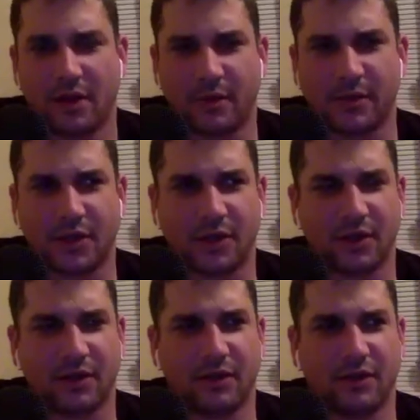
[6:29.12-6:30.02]
that was
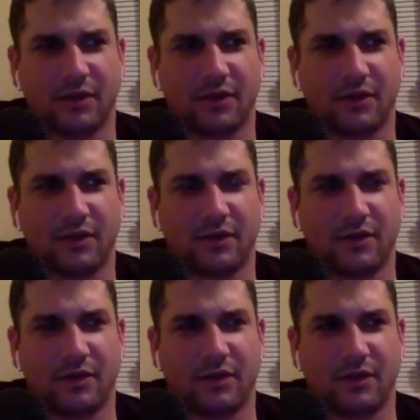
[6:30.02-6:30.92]
uh
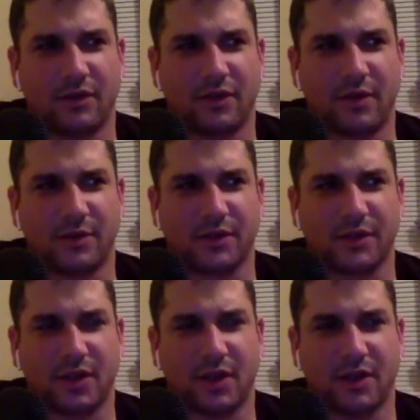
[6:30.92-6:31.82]

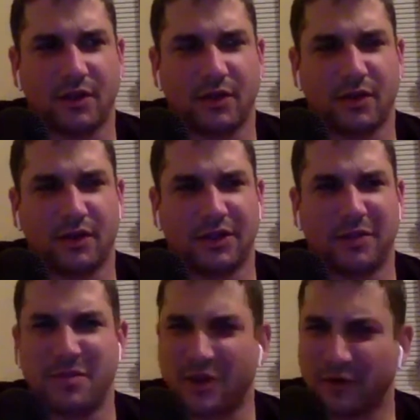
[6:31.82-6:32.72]
the
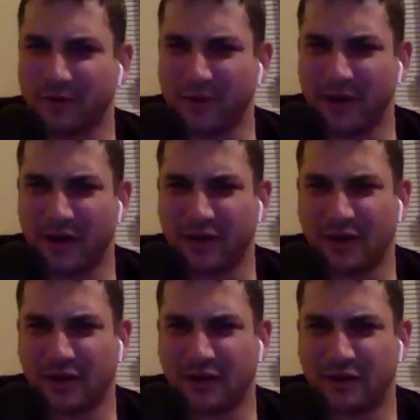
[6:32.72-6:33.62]
Lemire run, I think.